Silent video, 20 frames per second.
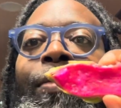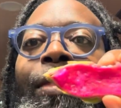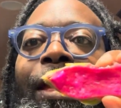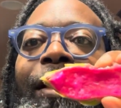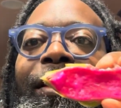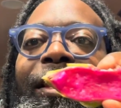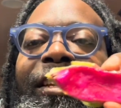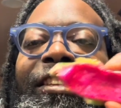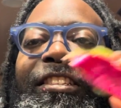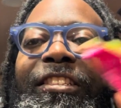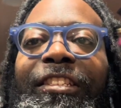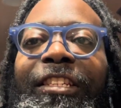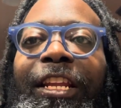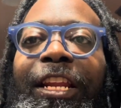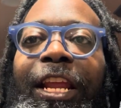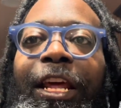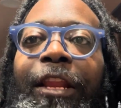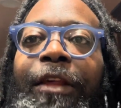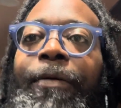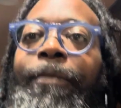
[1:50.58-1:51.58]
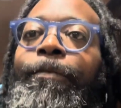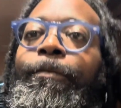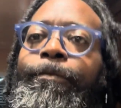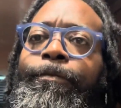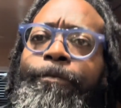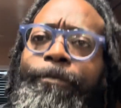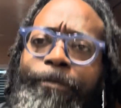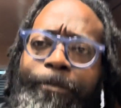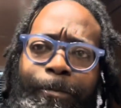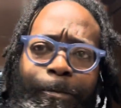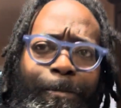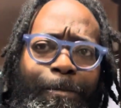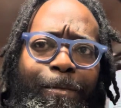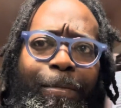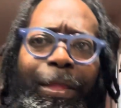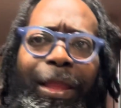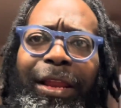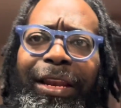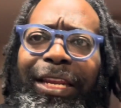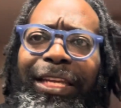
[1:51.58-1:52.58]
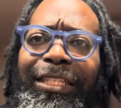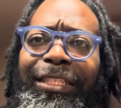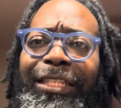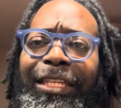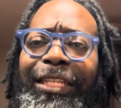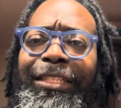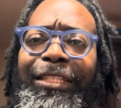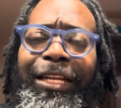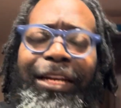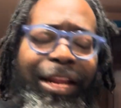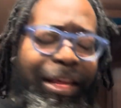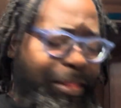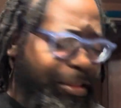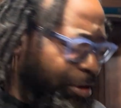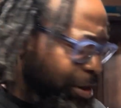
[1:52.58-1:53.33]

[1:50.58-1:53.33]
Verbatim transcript: This is another, this is another